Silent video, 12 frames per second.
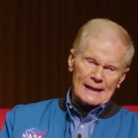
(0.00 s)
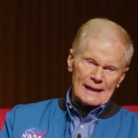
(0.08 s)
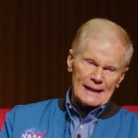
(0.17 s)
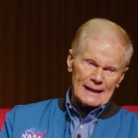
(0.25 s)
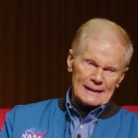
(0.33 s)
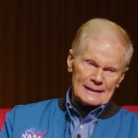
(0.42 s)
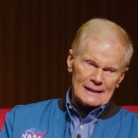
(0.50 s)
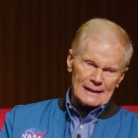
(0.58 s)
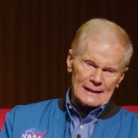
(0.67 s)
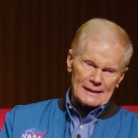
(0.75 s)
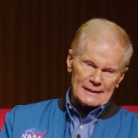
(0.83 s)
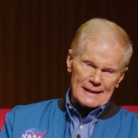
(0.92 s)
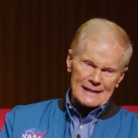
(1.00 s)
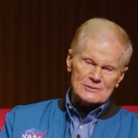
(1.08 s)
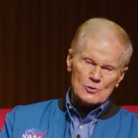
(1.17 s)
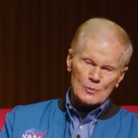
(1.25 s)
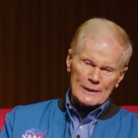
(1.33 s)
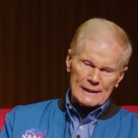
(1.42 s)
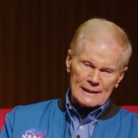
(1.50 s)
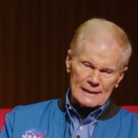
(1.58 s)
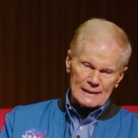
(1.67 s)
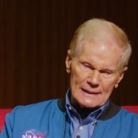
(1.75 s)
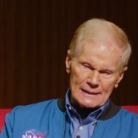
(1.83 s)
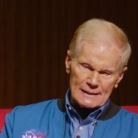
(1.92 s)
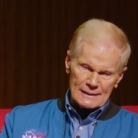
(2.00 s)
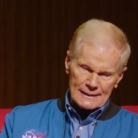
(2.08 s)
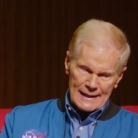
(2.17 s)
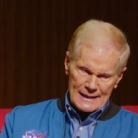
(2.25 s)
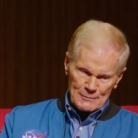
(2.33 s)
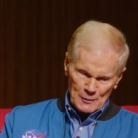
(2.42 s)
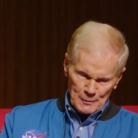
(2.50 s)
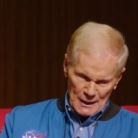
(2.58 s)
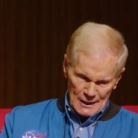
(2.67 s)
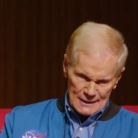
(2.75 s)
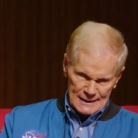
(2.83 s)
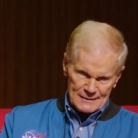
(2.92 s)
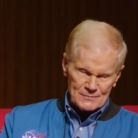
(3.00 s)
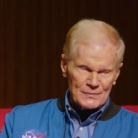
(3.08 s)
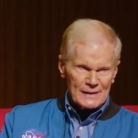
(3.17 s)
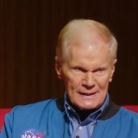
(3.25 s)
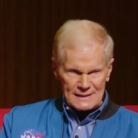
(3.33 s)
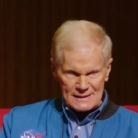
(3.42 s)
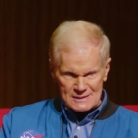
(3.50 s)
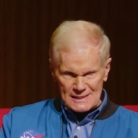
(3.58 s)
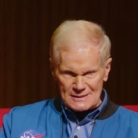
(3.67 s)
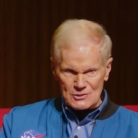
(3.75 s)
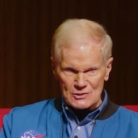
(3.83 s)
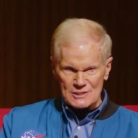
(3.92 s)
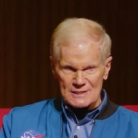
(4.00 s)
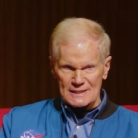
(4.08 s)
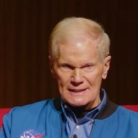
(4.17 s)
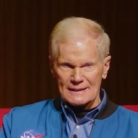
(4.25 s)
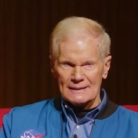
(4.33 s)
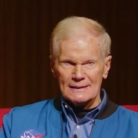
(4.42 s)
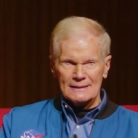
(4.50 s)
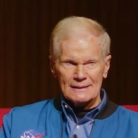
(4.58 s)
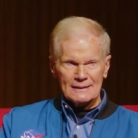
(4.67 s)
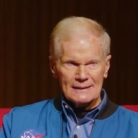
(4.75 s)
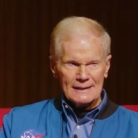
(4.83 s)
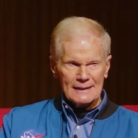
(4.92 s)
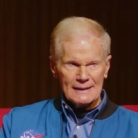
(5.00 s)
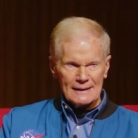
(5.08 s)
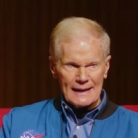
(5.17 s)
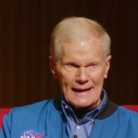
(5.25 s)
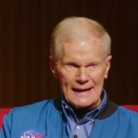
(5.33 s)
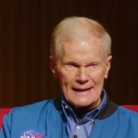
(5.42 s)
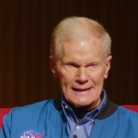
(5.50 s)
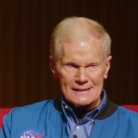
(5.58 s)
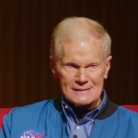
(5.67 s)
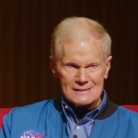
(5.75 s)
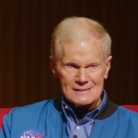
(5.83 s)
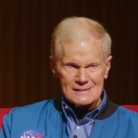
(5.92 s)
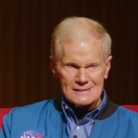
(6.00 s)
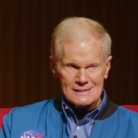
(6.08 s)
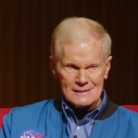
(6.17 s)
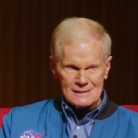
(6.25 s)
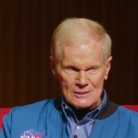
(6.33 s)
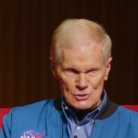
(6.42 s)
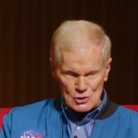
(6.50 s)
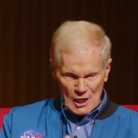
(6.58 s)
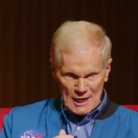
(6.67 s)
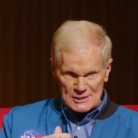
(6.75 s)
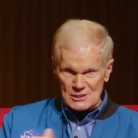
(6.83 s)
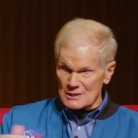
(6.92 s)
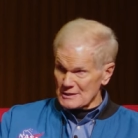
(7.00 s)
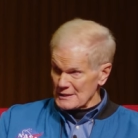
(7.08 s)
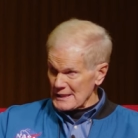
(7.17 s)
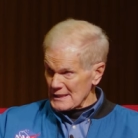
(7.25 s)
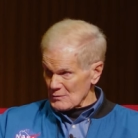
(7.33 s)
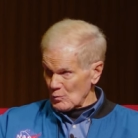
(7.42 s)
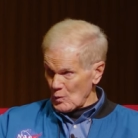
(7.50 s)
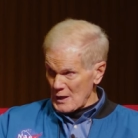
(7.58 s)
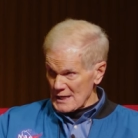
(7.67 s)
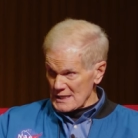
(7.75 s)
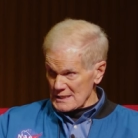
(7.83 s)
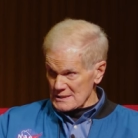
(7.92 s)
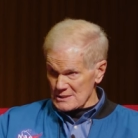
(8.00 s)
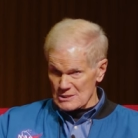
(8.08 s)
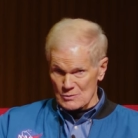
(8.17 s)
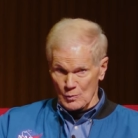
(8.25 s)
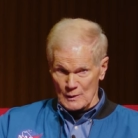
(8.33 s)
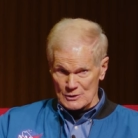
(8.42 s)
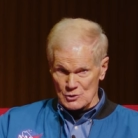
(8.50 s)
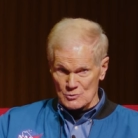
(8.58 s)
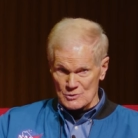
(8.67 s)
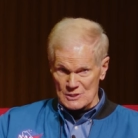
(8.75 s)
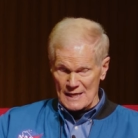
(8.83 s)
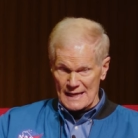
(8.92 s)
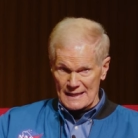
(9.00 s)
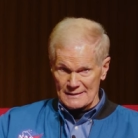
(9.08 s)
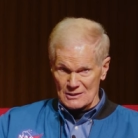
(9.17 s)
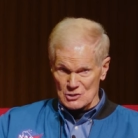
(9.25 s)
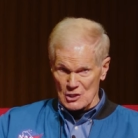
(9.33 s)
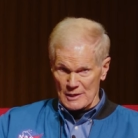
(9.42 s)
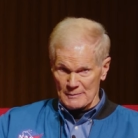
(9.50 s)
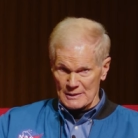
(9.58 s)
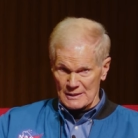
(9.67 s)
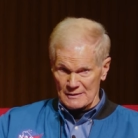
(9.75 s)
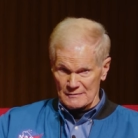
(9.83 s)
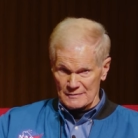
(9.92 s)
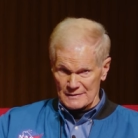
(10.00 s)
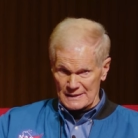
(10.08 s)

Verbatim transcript: And uh, that's when he came upon it. It's interesting as Johnson then was what you said, the chairman of